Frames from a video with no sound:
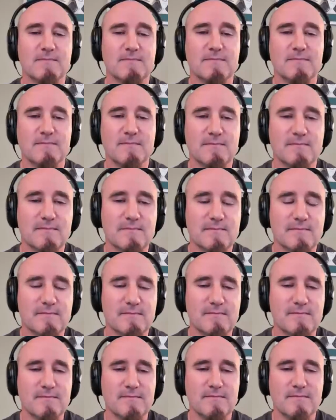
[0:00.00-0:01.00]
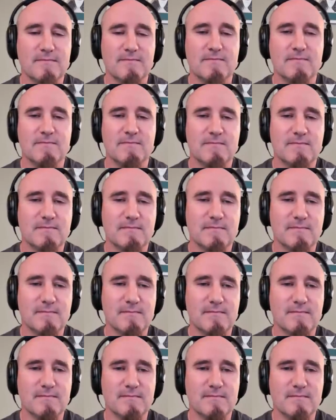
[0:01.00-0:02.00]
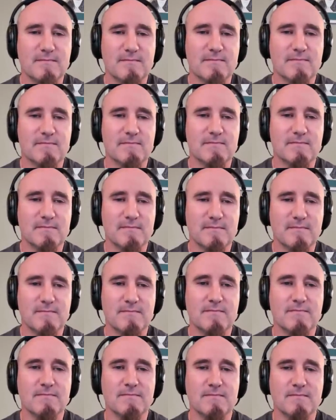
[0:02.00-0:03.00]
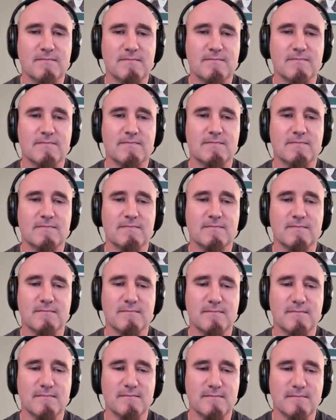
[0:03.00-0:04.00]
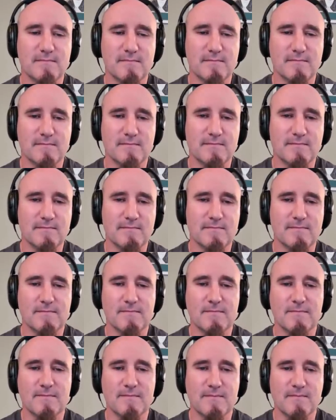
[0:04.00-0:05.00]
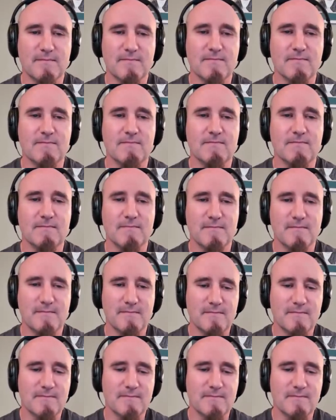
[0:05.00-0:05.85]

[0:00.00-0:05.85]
(not speaking)